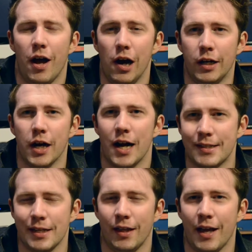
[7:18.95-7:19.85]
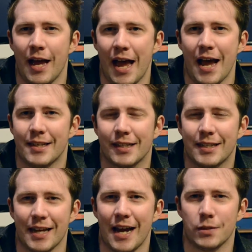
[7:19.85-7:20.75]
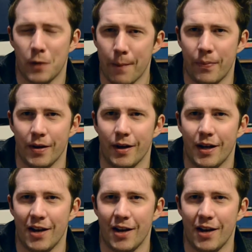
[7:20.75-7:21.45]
a Godzilla-esque size weapon